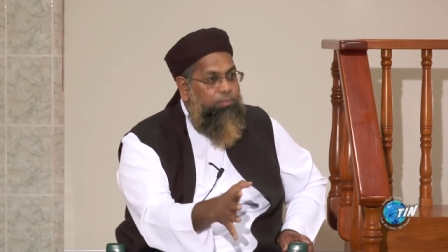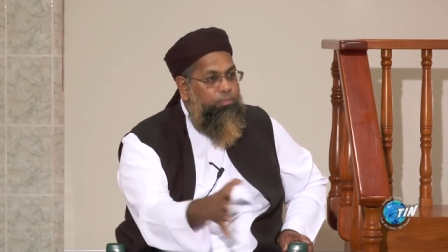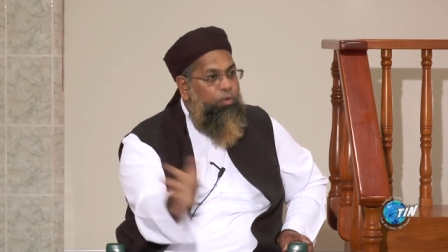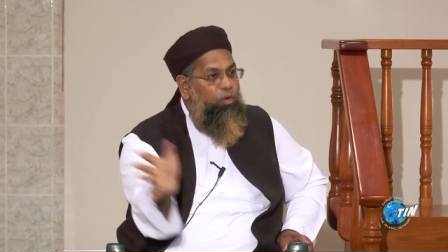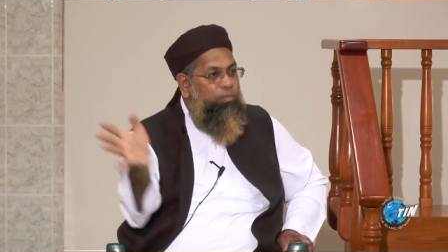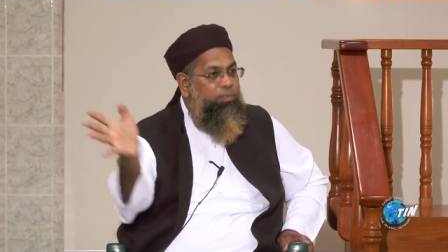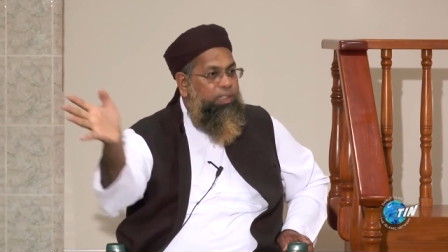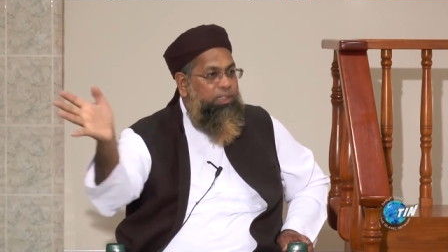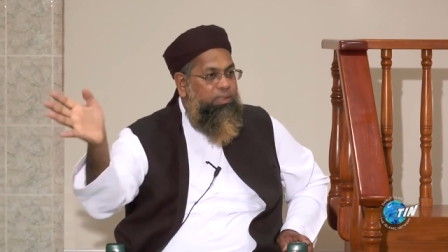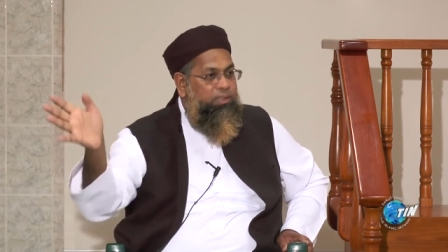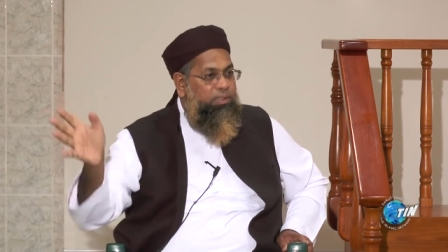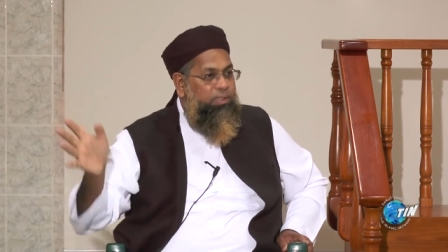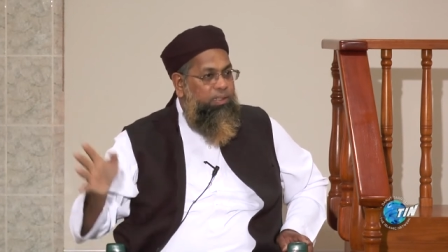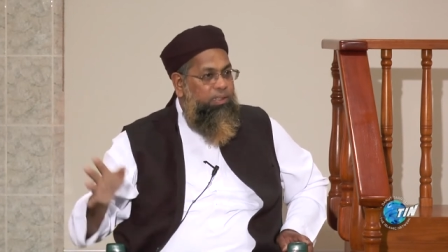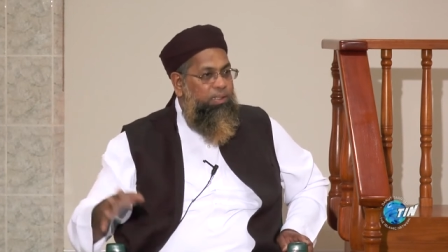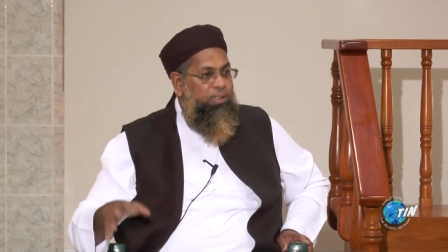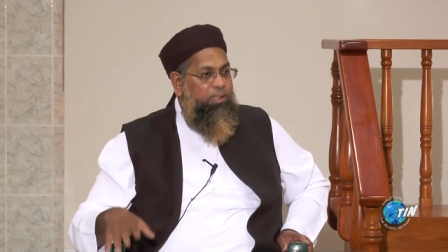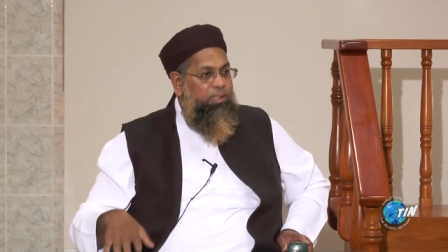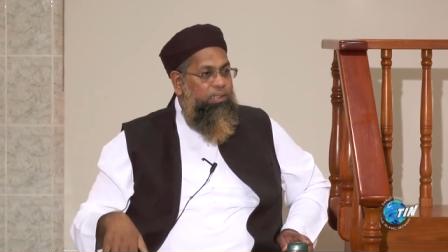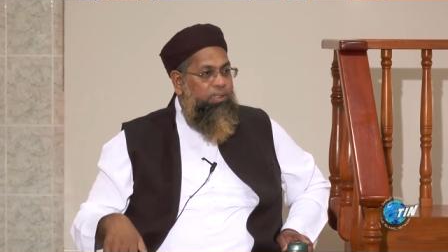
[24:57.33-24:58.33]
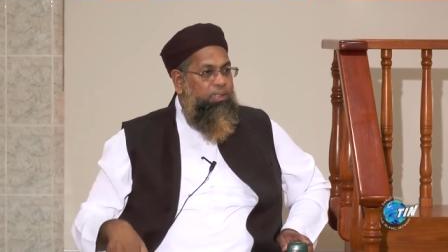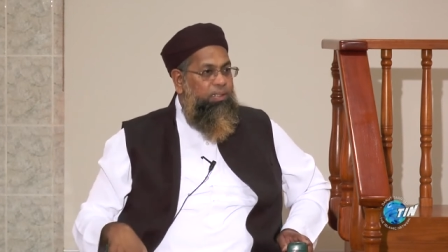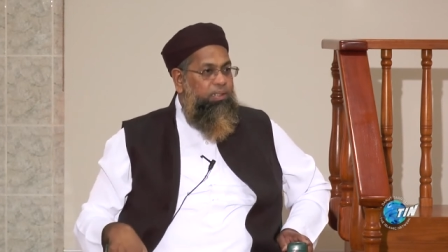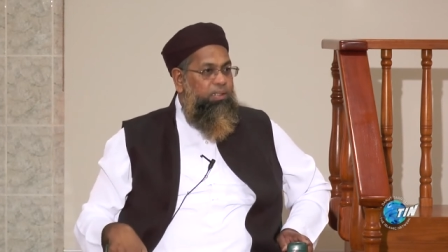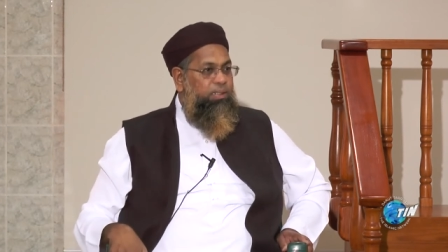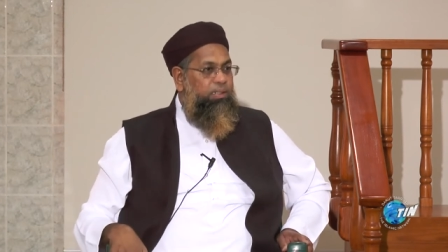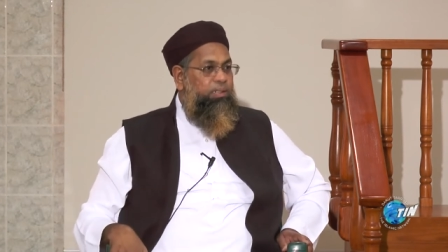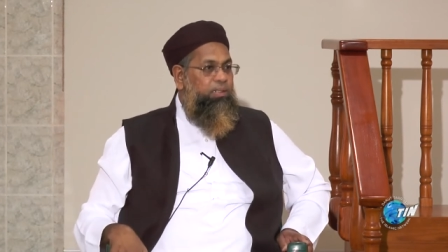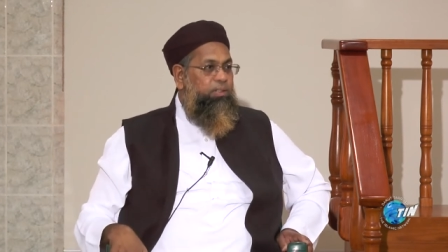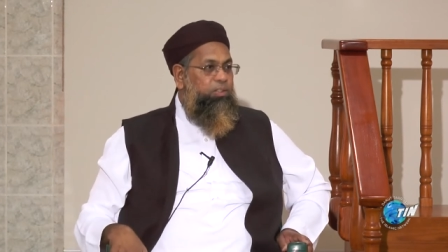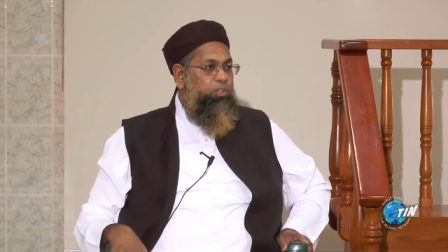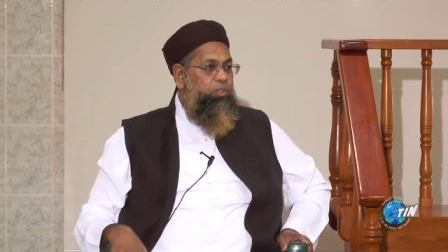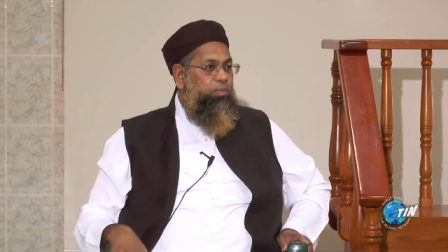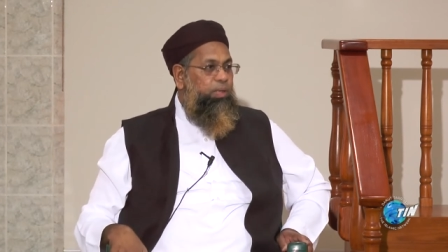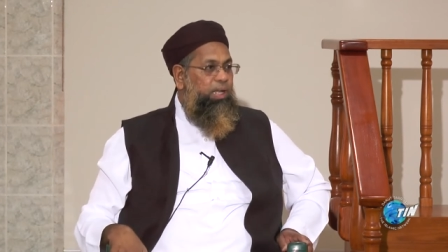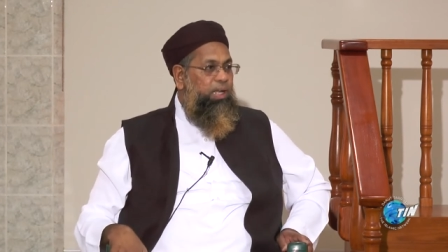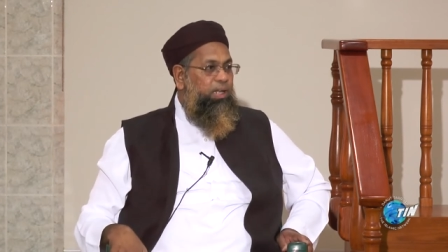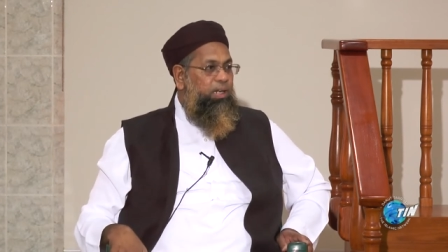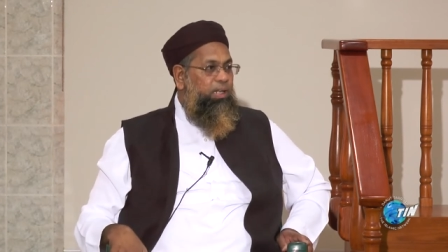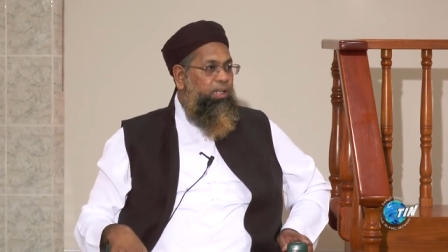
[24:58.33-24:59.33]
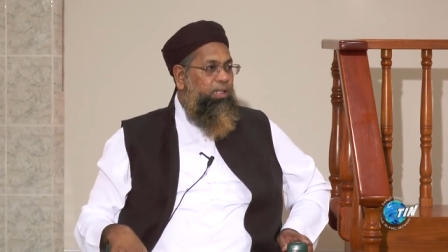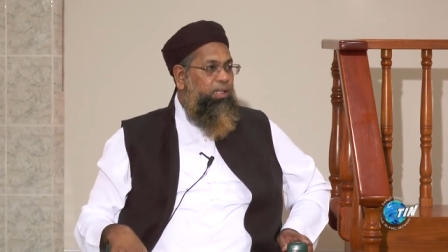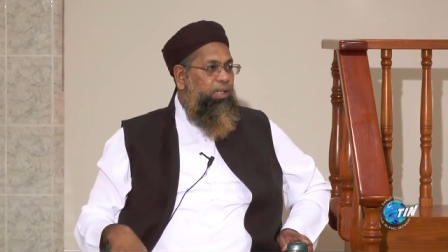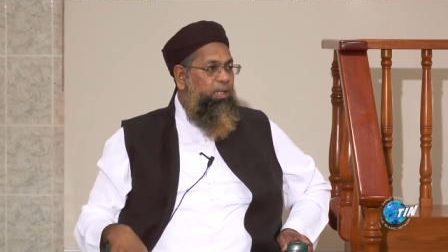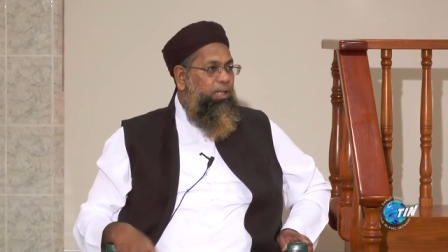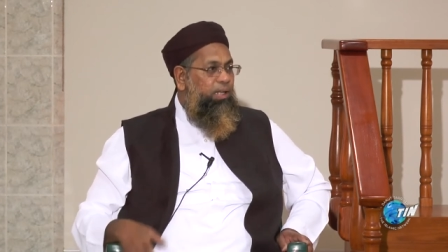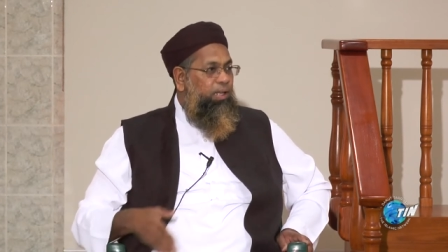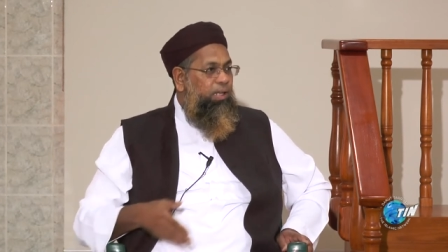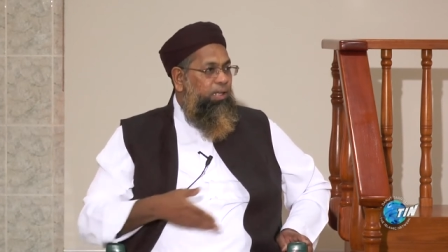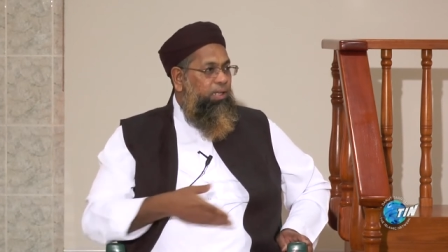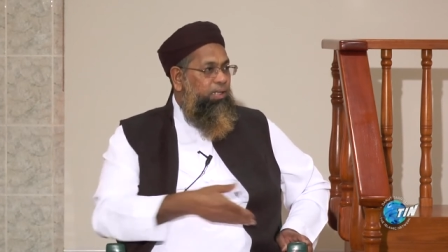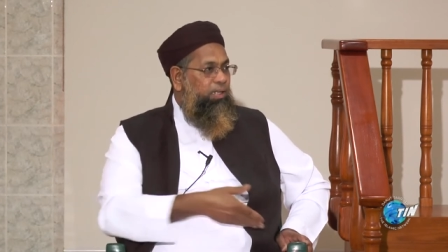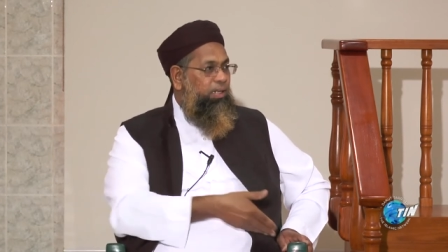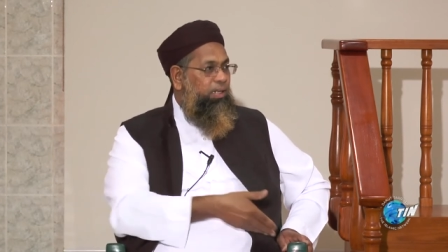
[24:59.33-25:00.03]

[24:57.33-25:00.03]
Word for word: move it. Subhanallah. In